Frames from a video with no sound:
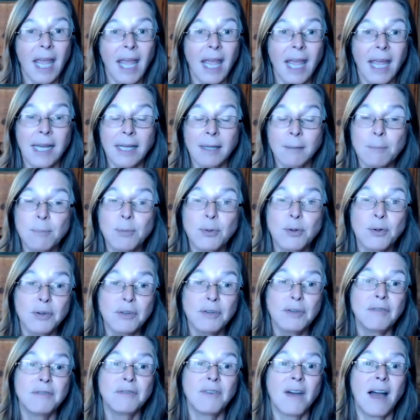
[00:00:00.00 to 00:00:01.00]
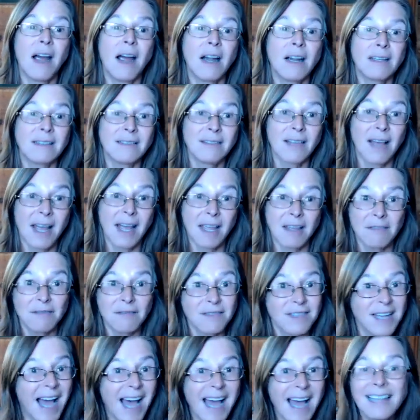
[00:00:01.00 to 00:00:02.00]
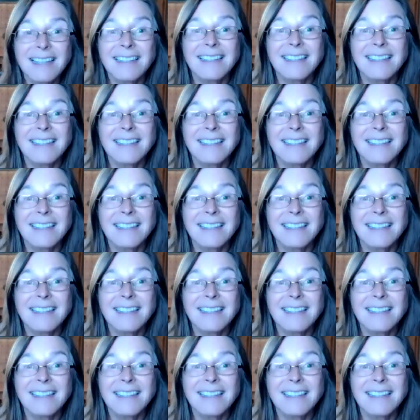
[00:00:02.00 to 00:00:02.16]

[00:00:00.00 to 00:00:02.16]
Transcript: and improve our life, not